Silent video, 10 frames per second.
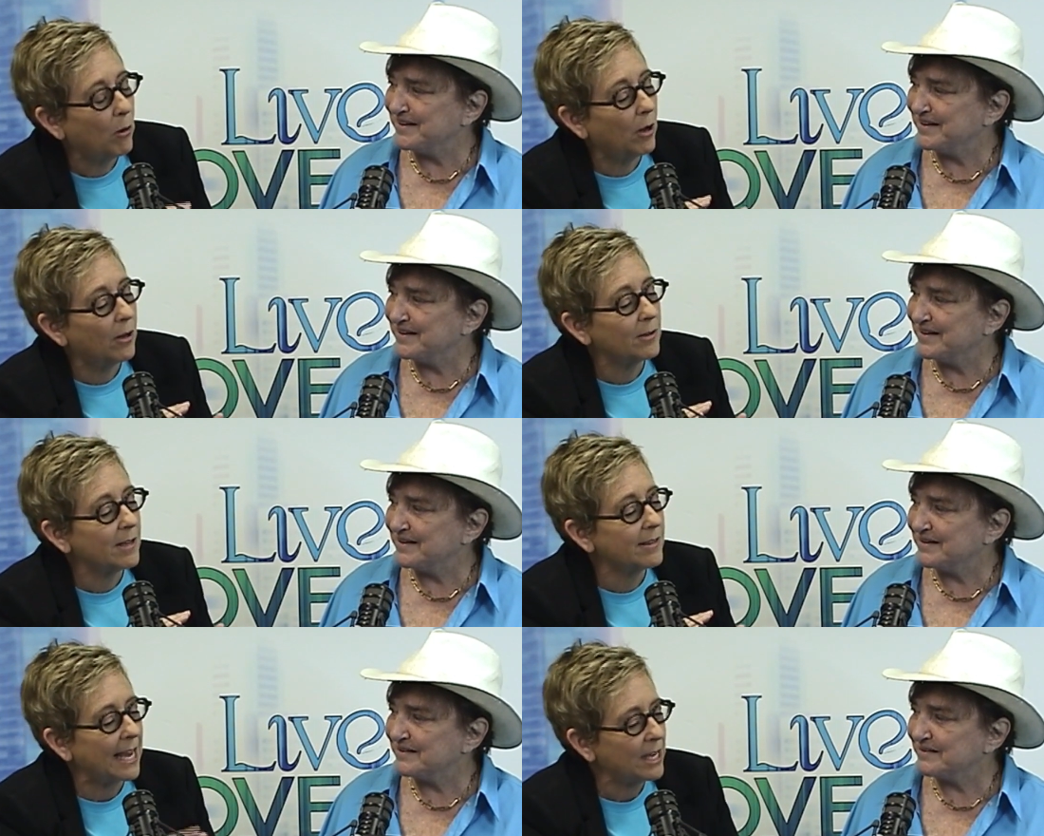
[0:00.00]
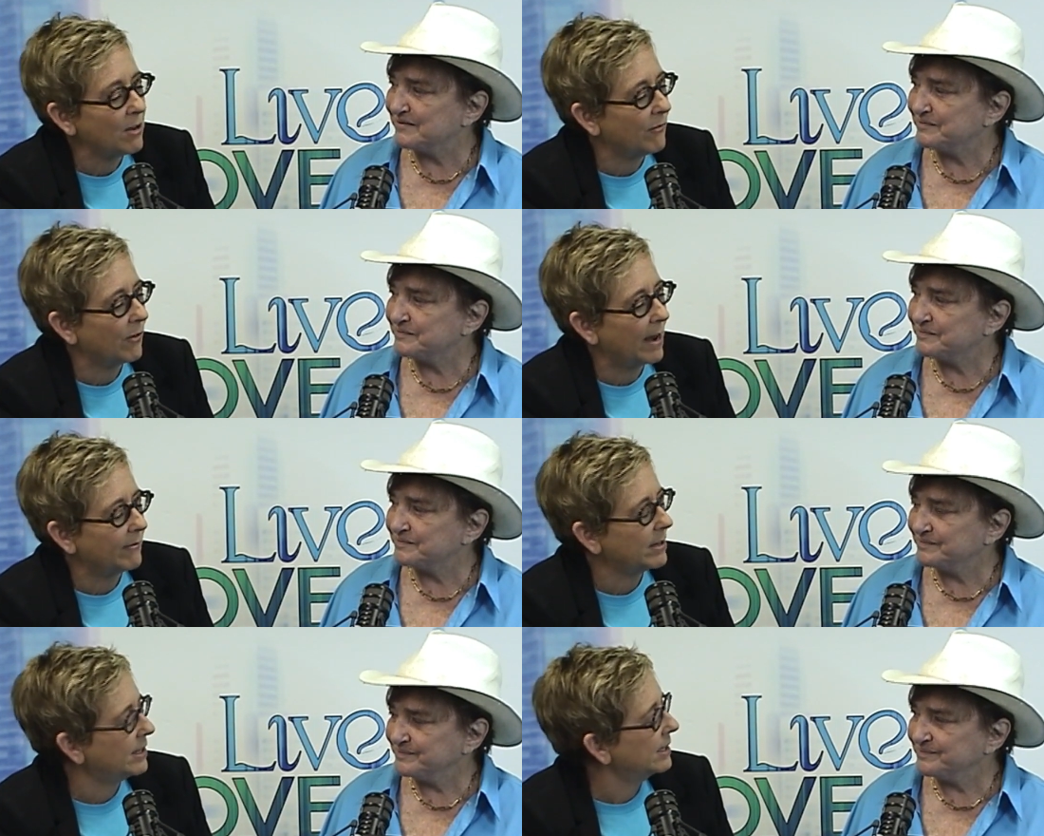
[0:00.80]
Speaker 1: Well, thank you for
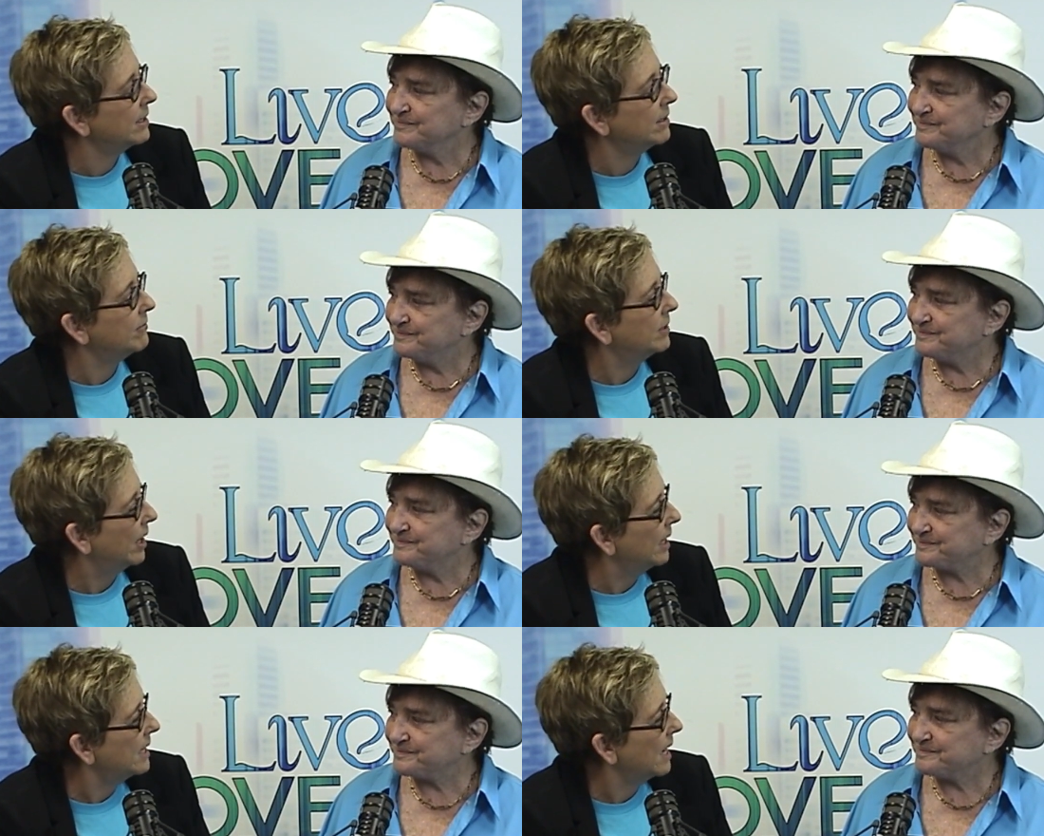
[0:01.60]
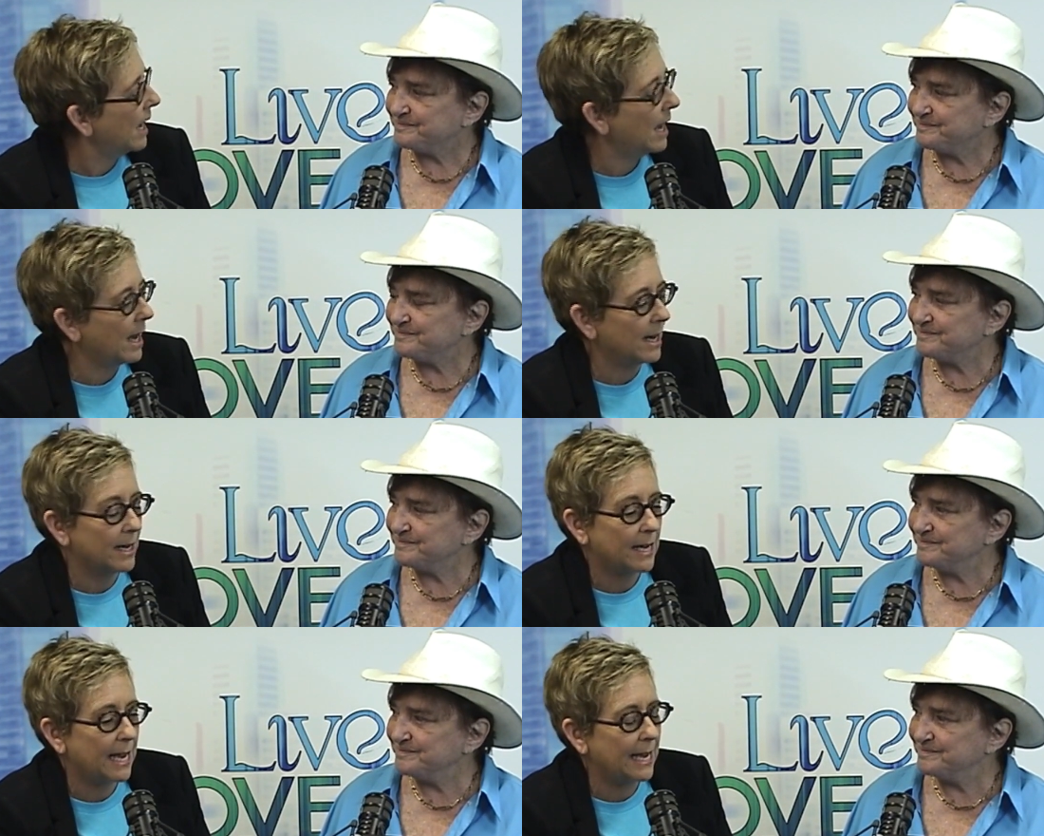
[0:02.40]
everything that you've done.
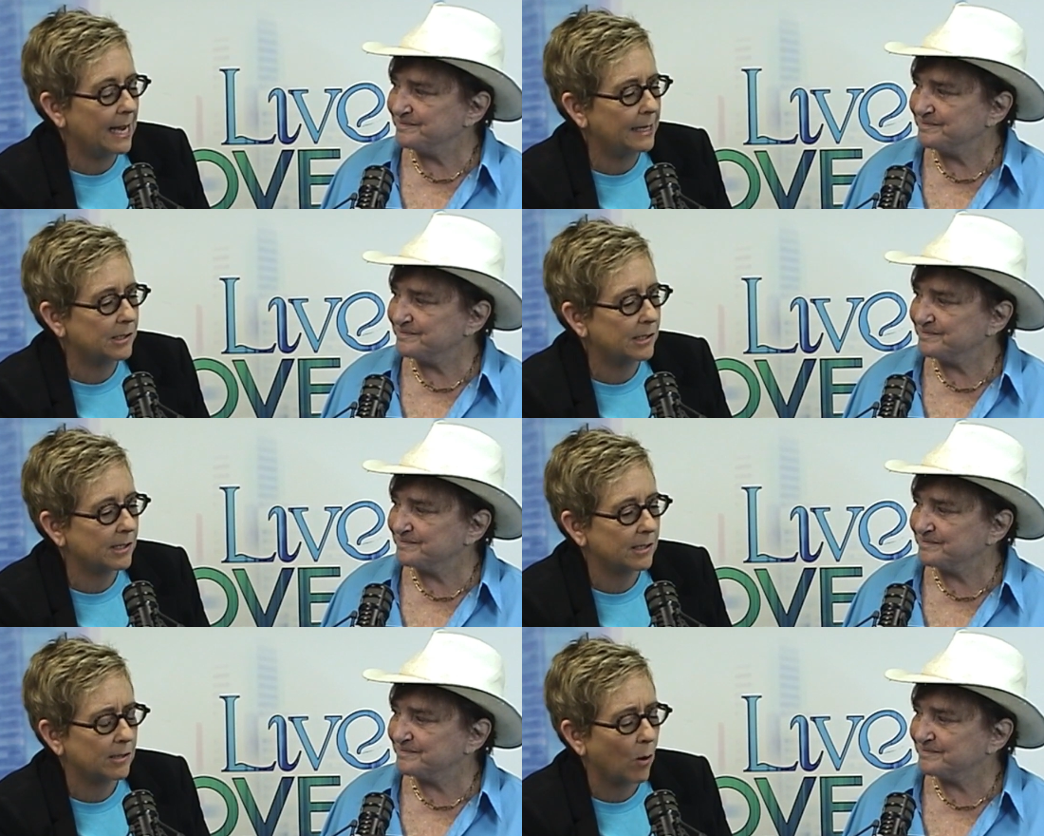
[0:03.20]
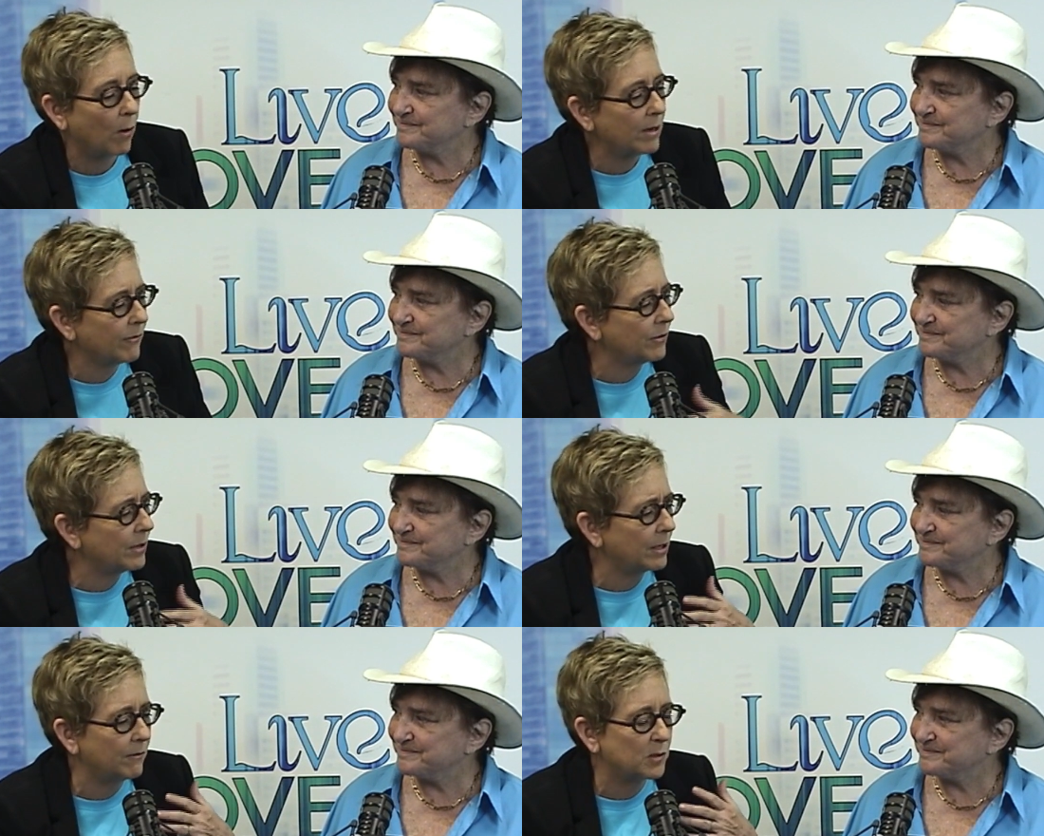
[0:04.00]
Uh, it's so wonderful
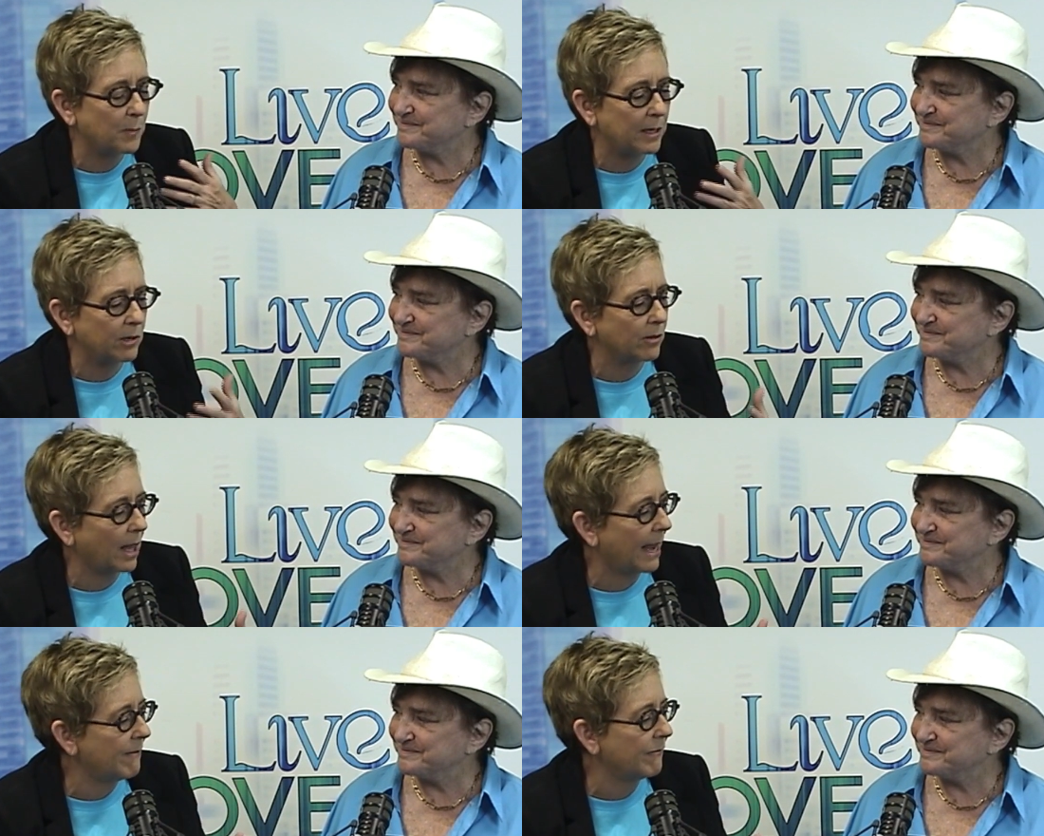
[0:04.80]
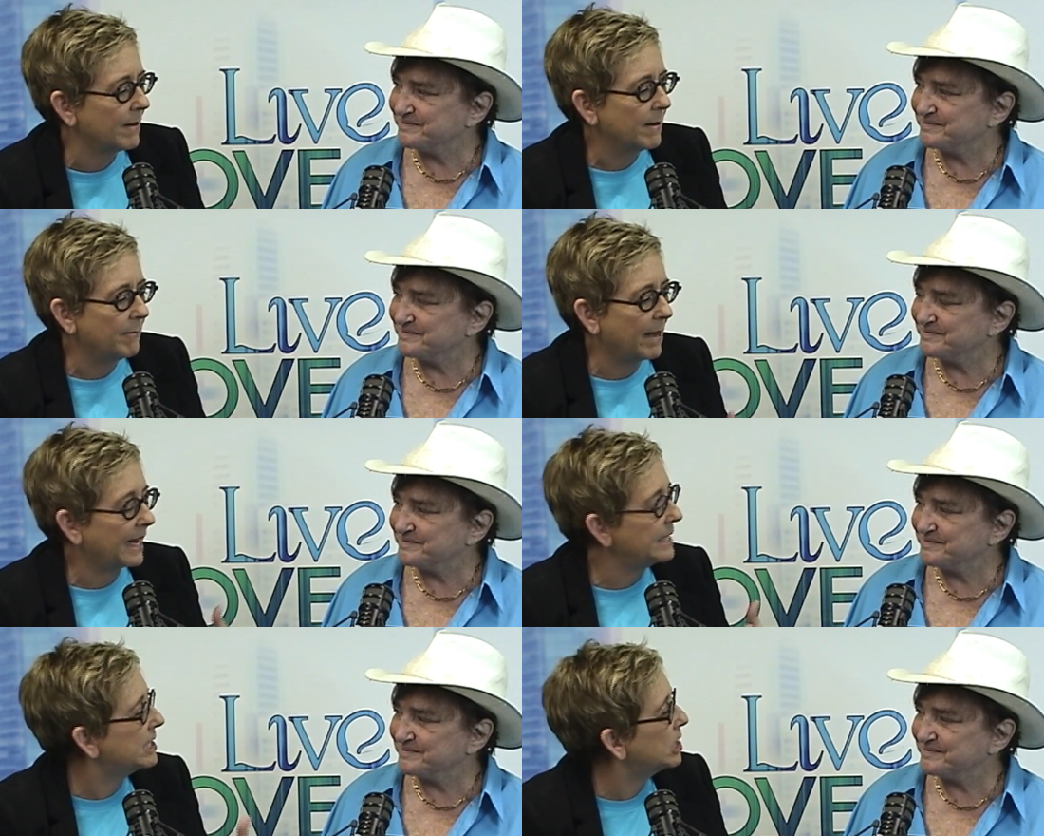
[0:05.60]
that you've spent your life
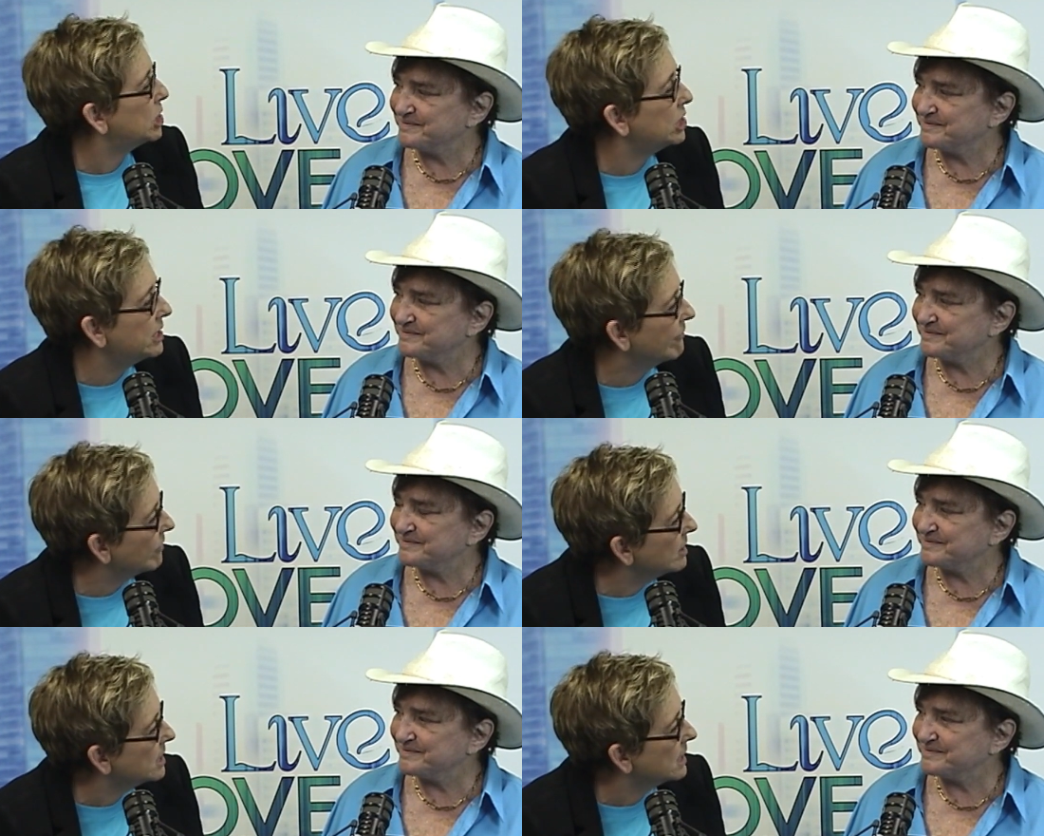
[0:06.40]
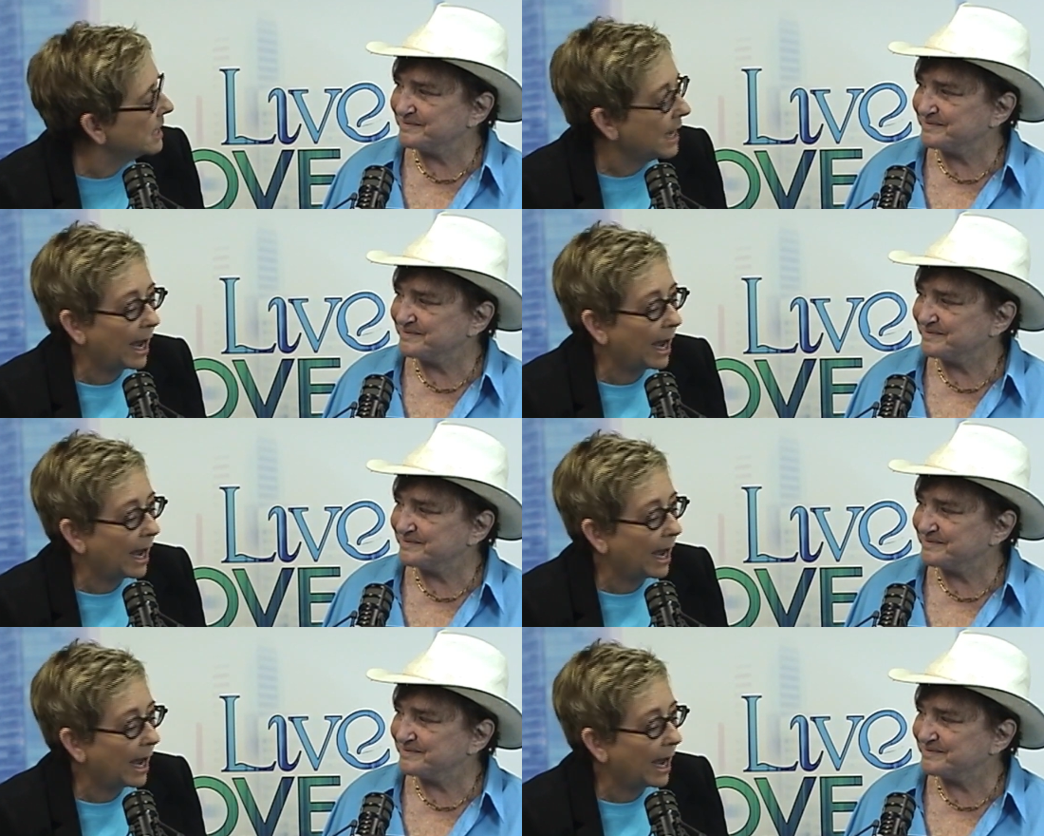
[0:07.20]
making such a difference.